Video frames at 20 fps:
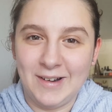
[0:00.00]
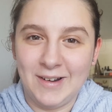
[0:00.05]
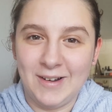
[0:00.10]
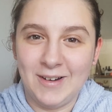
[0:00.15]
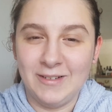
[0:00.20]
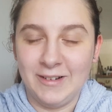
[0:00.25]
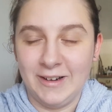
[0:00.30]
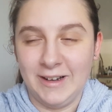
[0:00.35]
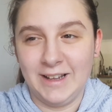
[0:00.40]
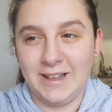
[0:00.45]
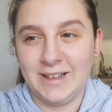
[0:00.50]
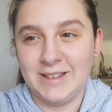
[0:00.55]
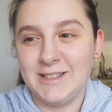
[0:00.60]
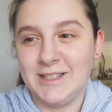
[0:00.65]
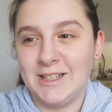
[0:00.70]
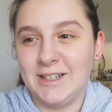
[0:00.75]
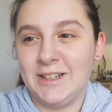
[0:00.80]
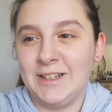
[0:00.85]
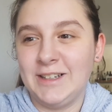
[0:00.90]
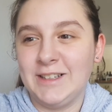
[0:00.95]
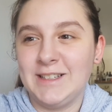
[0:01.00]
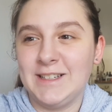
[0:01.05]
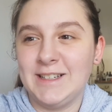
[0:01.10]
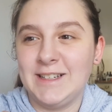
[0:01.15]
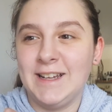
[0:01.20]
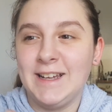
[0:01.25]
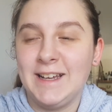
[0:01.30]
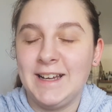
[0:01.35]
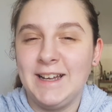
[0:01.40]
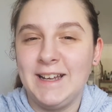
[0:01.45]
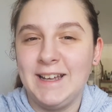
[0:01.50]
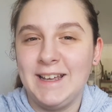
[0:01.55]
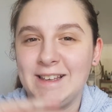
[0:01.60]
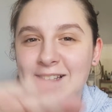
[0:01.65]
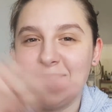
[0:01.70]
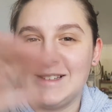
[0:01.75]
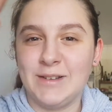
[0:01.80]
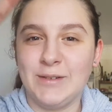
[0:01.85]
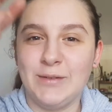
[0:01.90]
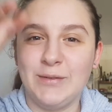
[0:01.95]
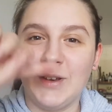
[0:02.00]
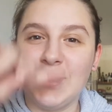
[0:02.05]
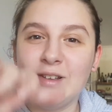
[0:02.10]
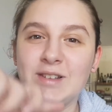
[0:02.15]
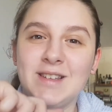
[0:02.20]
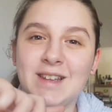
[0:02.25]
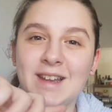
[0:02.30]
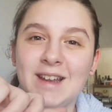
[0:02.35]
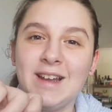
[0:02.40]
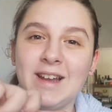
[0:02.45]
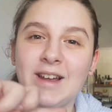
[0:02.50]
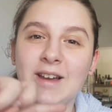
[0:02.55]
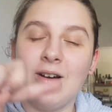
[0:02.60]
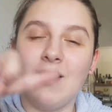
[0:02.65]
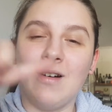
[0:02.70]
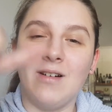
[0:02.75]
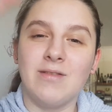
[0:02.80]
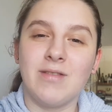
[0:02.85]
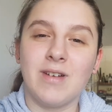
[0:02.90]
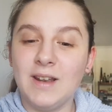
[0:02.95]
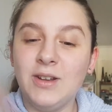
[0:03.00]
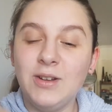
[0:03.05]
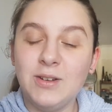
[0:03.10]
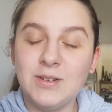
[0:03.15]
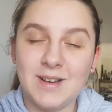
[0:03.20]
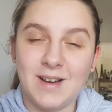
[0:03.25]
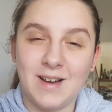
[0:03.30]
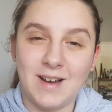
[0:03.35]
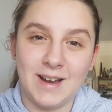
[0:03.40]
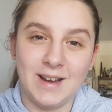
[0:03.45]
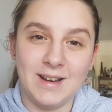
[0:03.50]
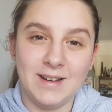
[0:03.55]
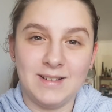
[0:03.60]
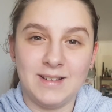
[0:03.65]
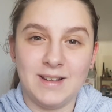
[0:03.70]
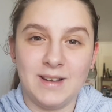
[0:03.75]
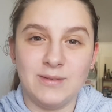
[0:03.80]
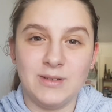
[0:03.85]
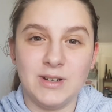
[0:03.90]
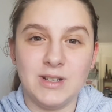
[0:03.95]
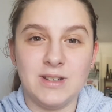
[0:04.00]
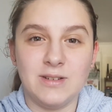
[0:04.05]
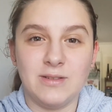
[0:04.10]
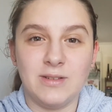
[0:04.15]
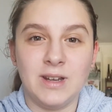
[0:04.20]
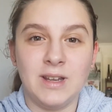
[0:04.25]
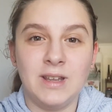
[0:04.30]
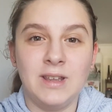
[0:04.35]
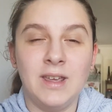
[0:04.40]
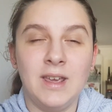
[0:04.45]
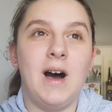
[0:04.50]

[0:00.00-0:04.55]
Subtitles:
Alrighty, so today is the first day of a new diet that we're doing.